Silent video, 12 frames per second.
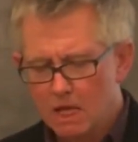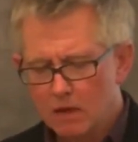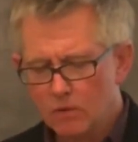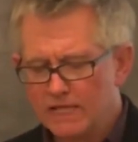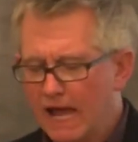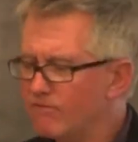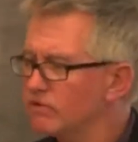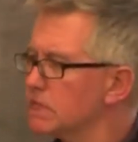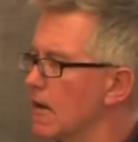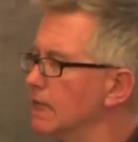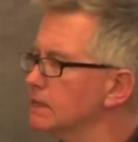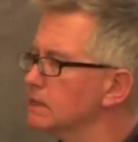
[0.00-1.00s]
when
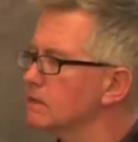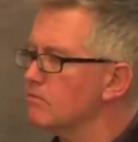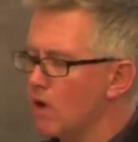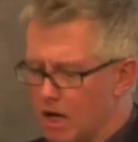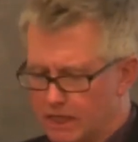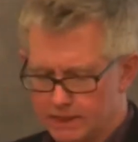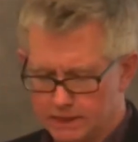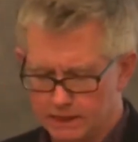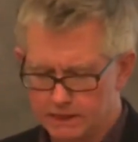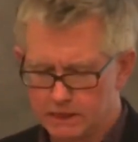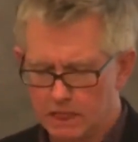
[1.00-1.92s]
advertisers and marketers